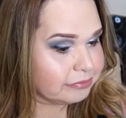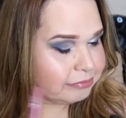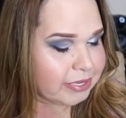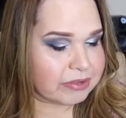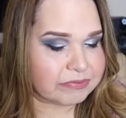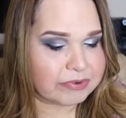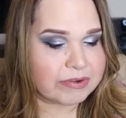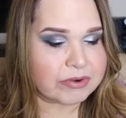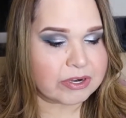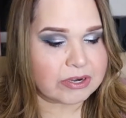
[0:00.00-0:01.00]
Makeup
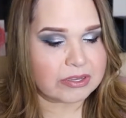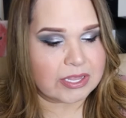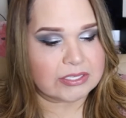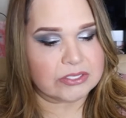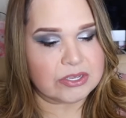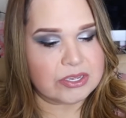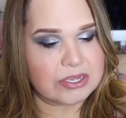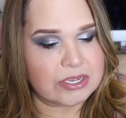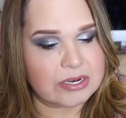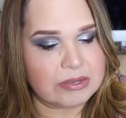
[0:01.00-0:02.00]
Forever, that's
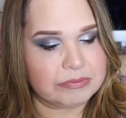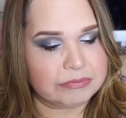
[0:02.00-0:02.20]
good.